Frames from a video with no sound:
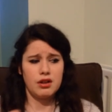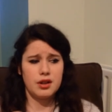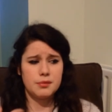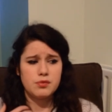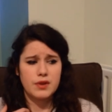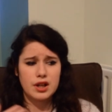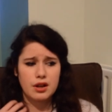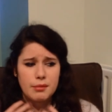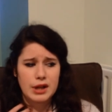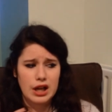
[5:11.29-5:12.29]
It's raining
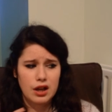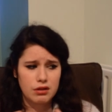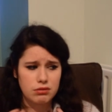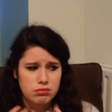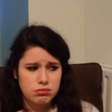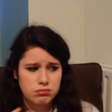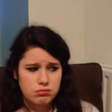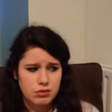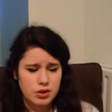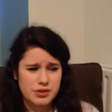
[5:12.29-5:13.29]
on my neck
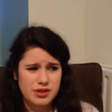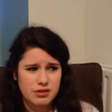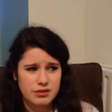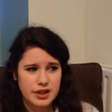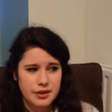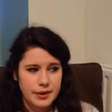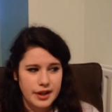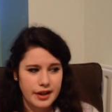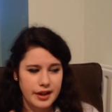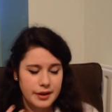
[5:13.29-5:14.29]
although it's already quite
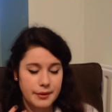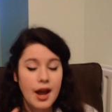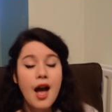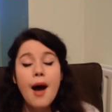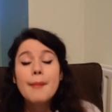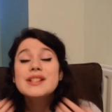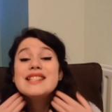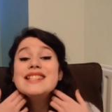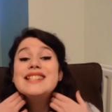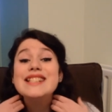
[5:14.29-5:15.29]
high anyway. But
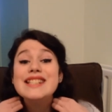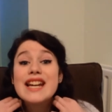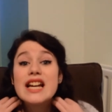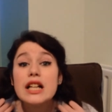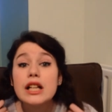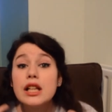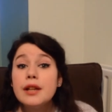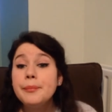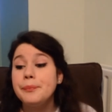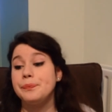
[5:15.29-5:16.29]
still,